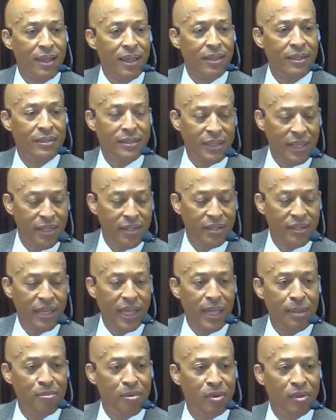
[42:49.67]
Ain't seen your
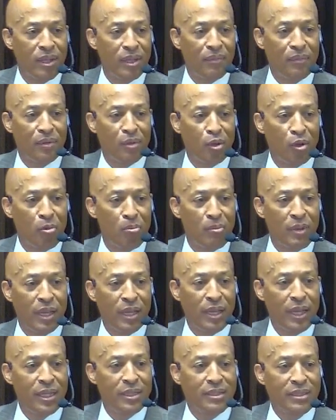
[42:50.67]
name on the envelope,
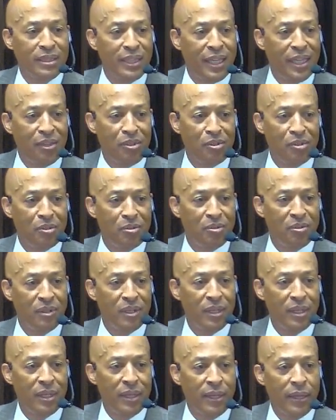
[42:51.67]
man. Ain't seen you.
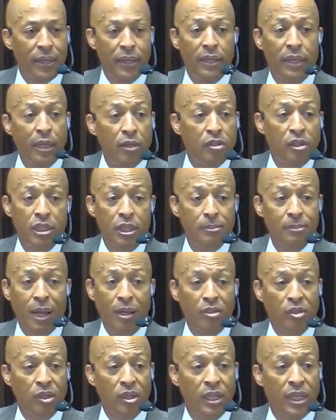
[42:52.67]
It ain't just
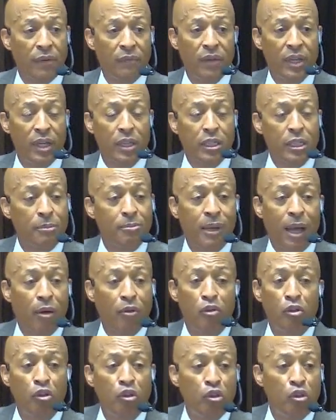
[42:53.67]
about your giving, it's
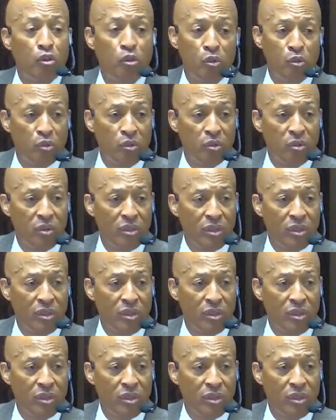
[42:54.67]
about you.